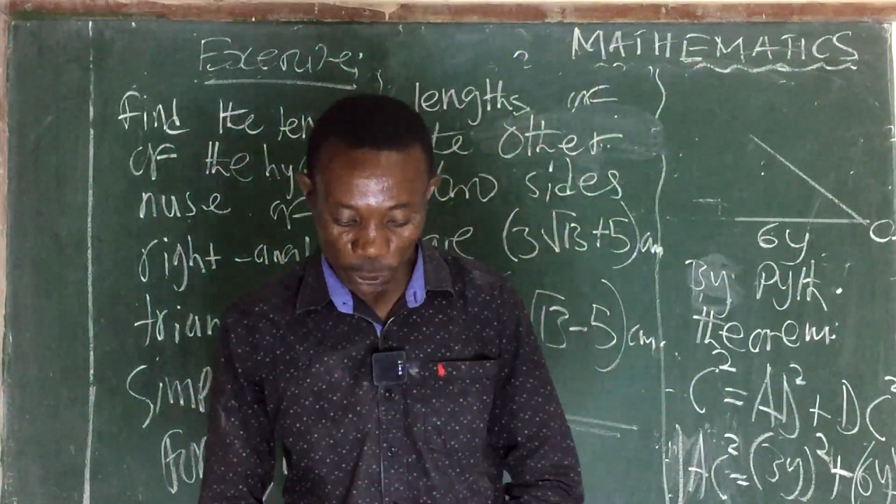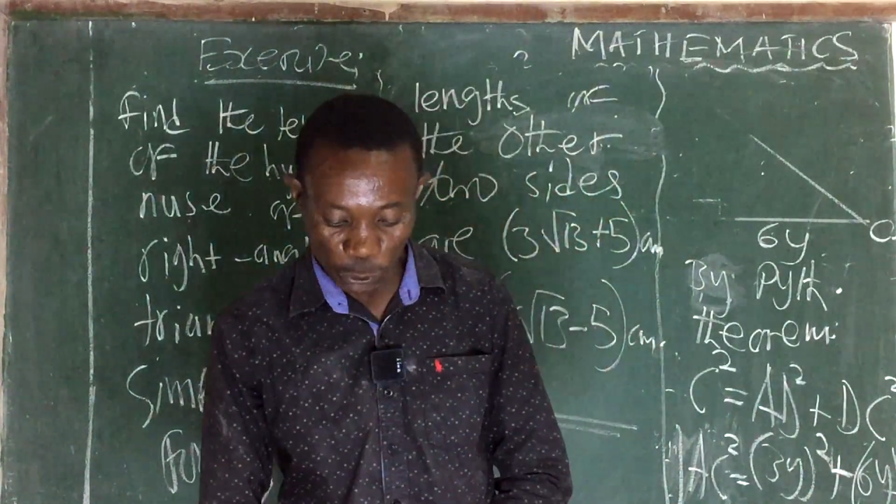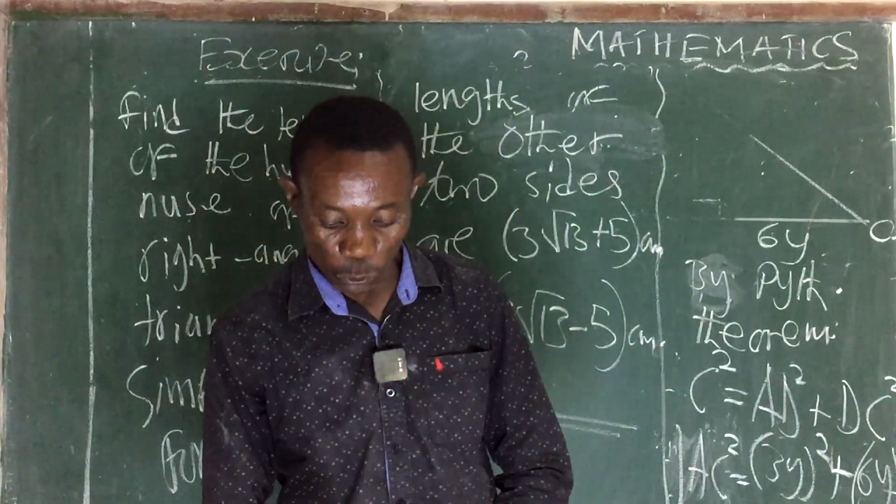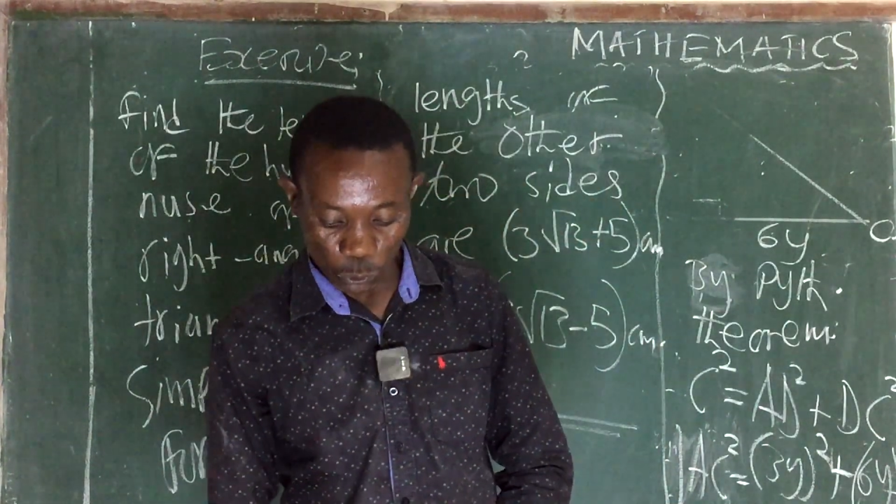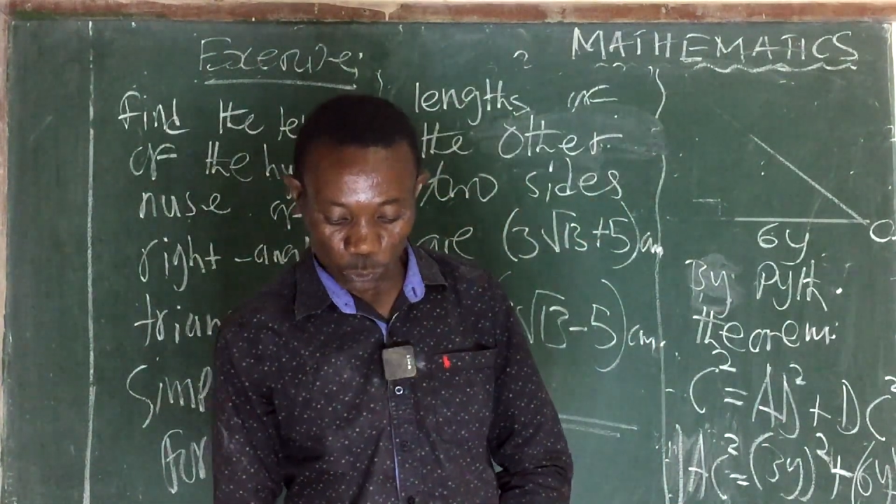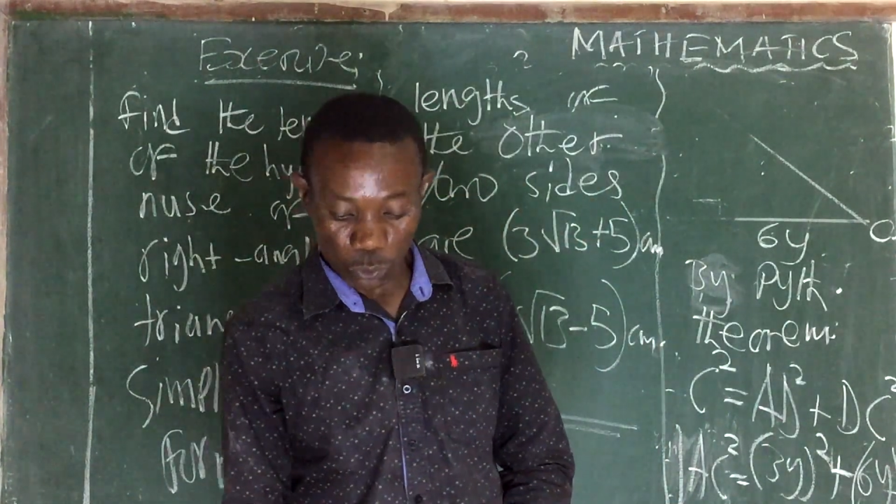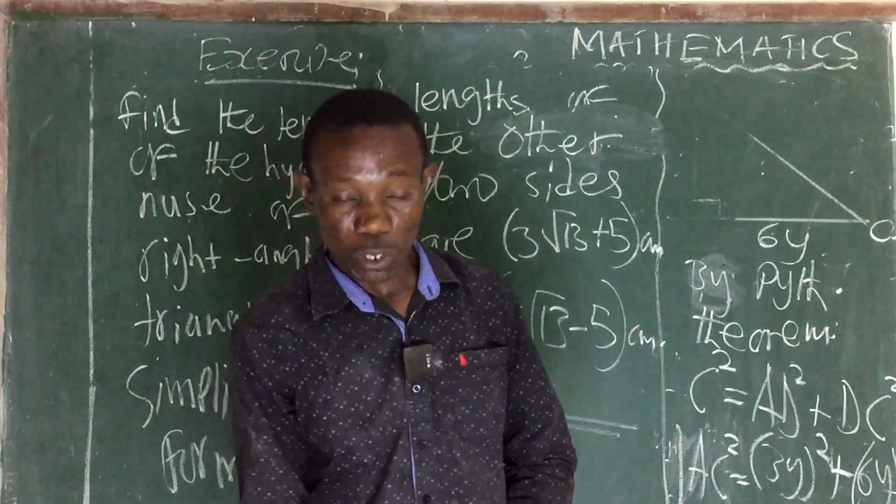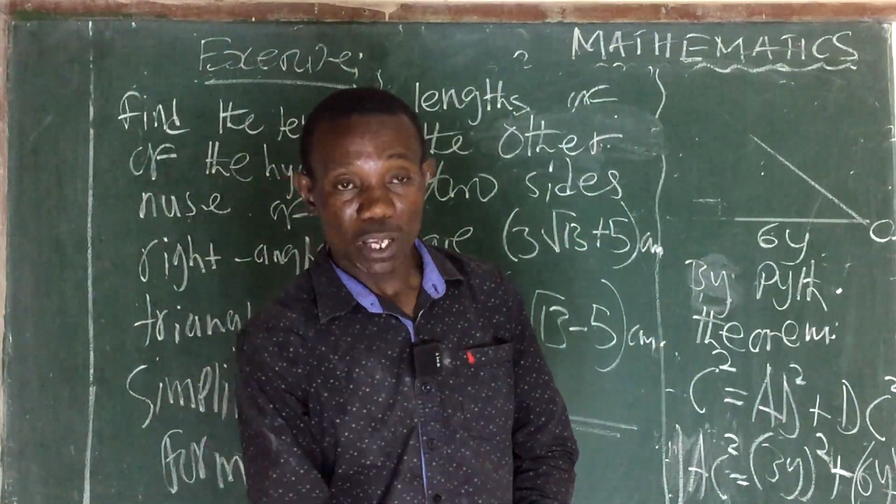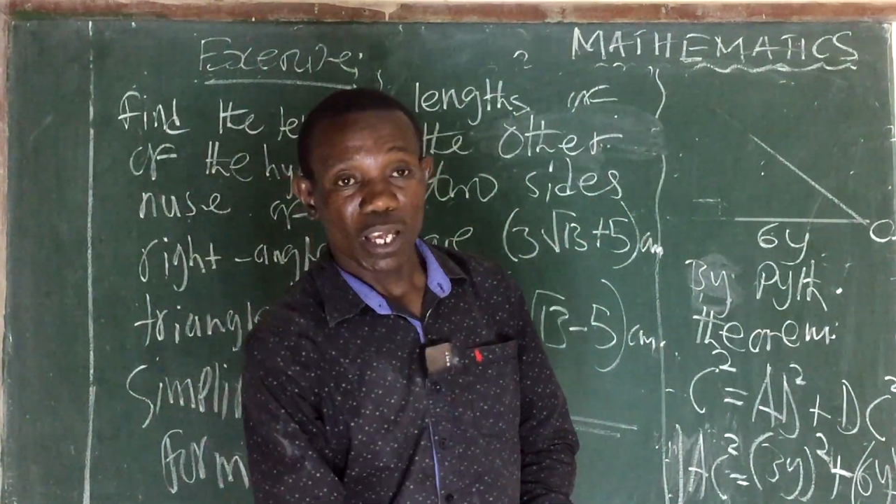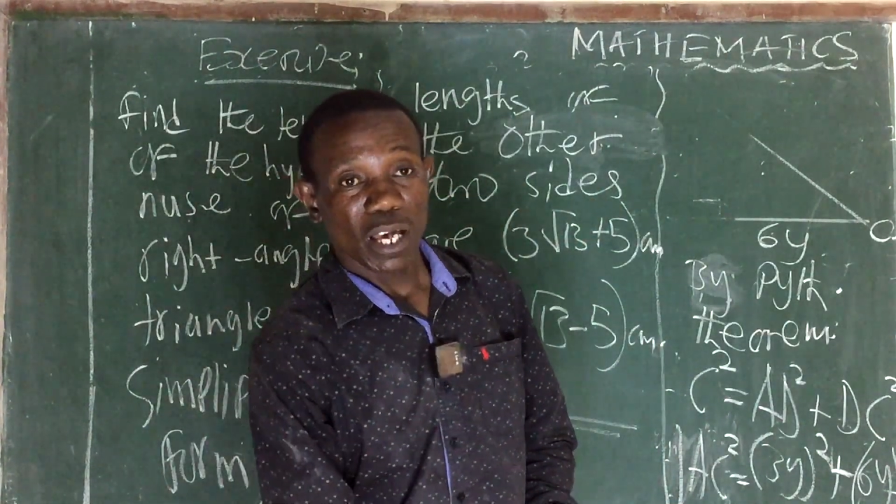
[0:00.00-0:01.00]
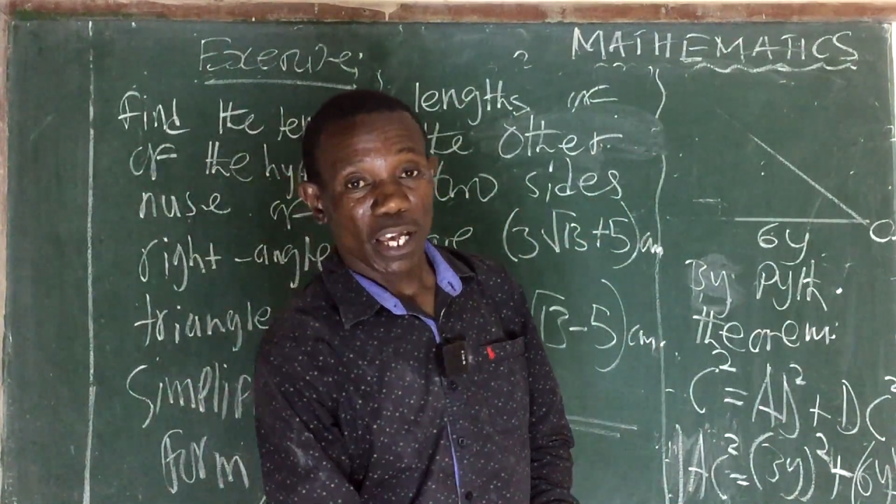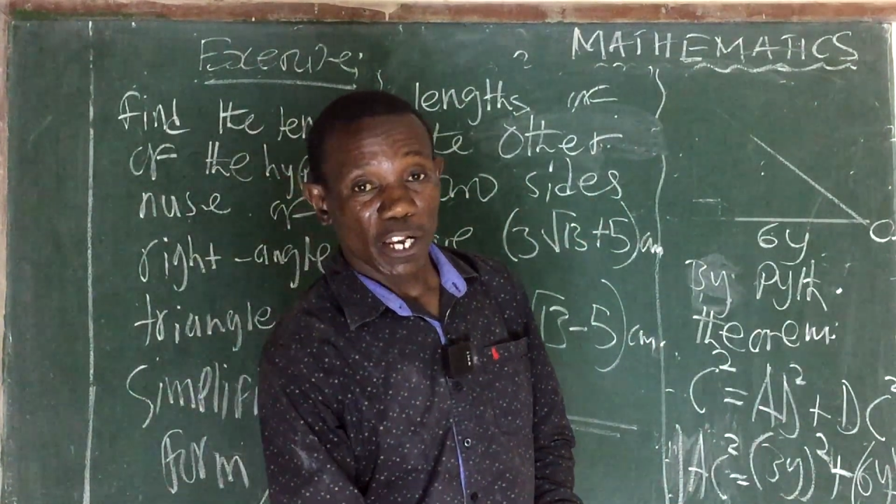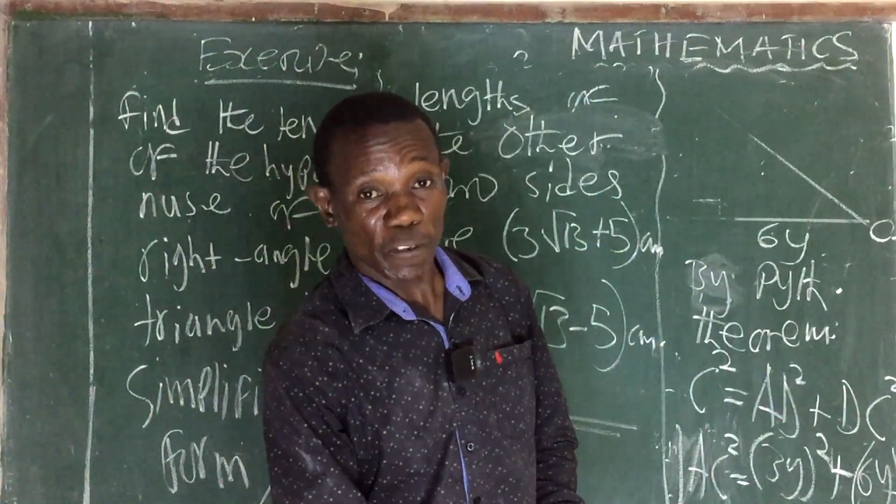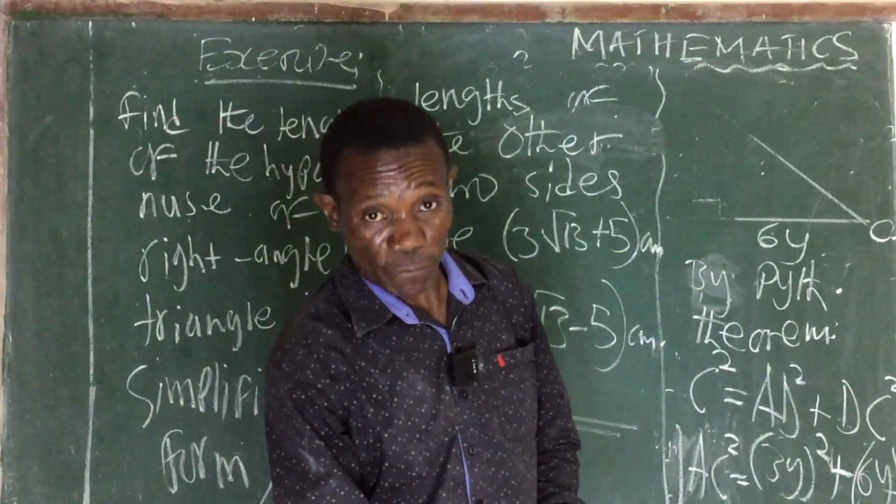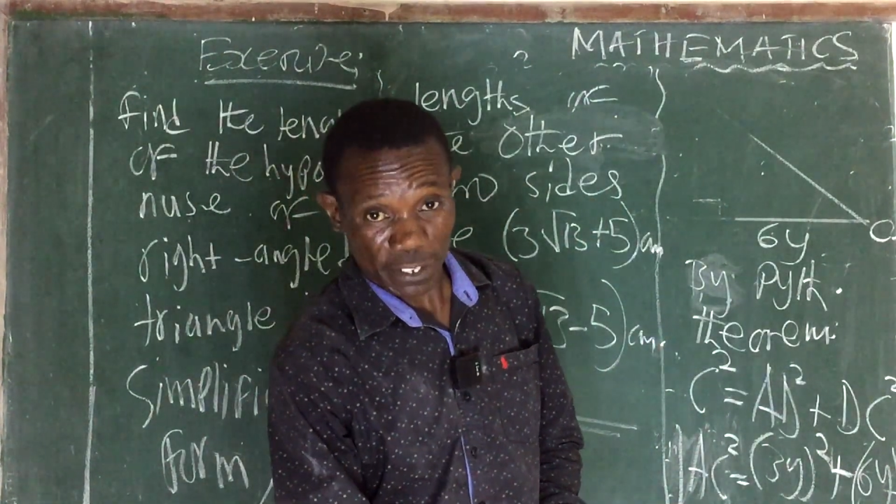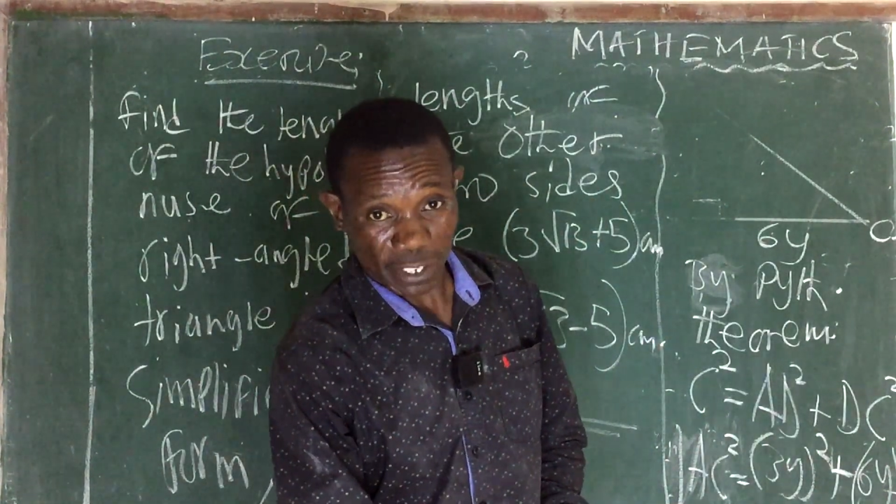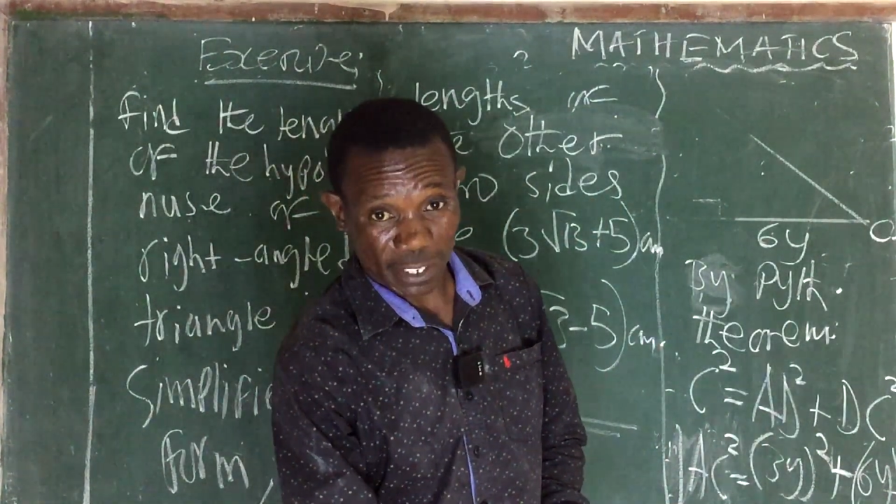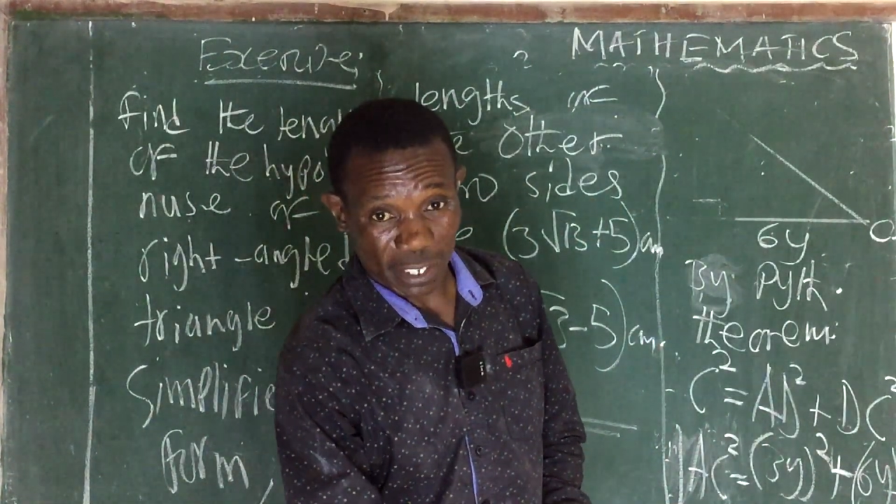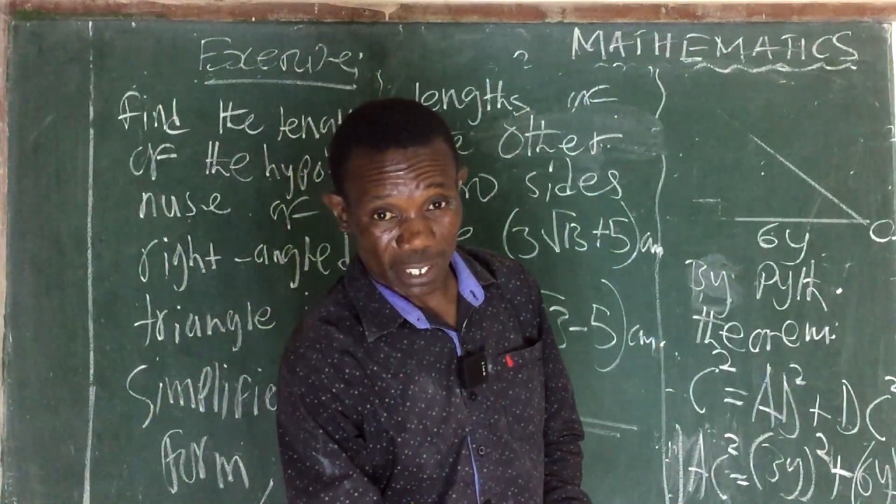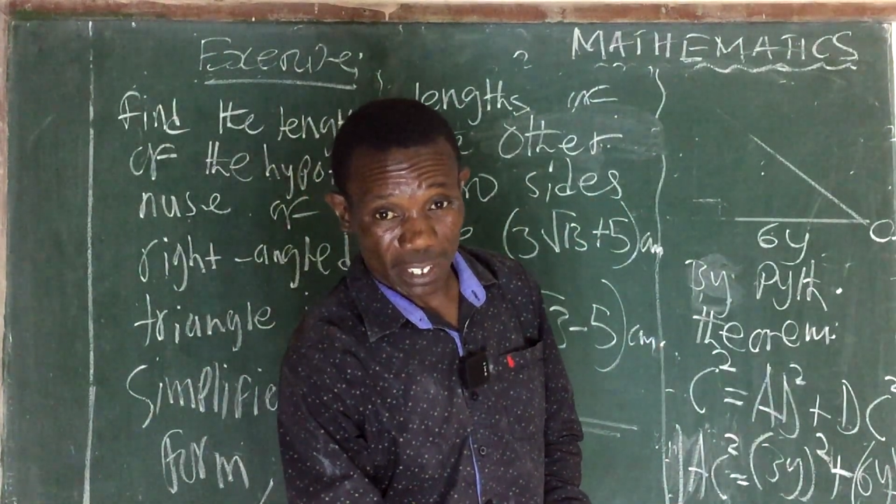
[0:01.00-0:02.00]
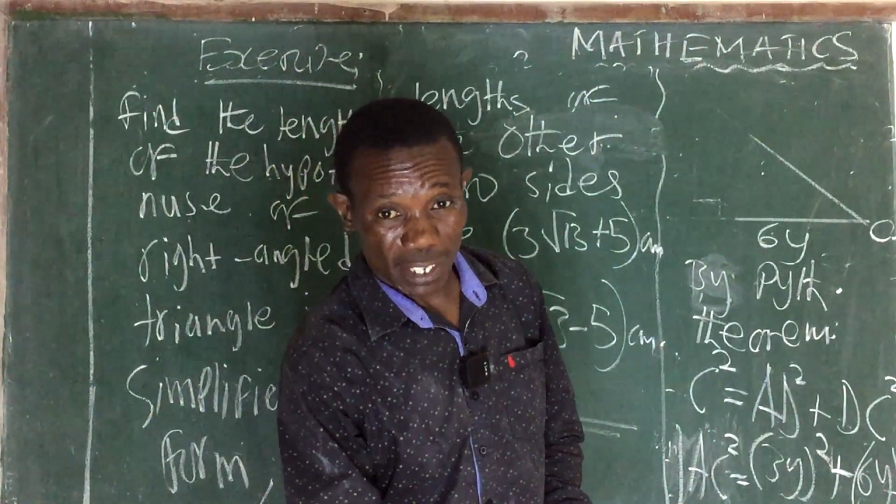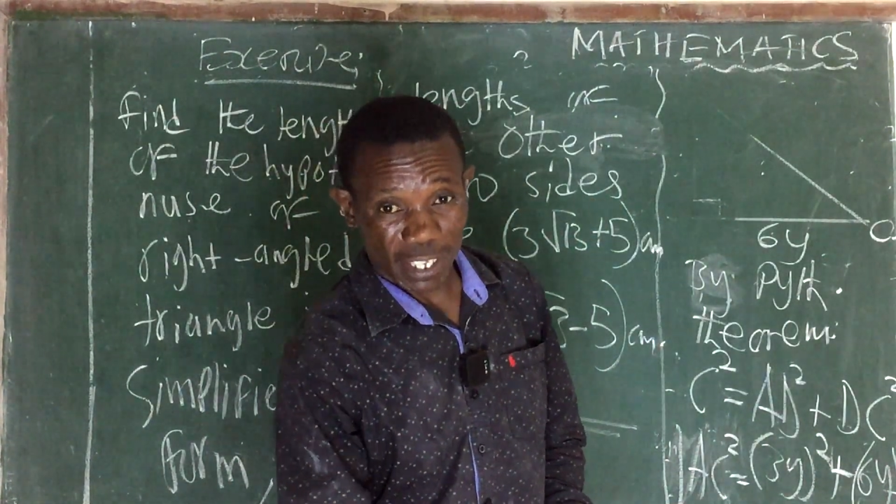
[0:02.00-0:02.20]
to revisit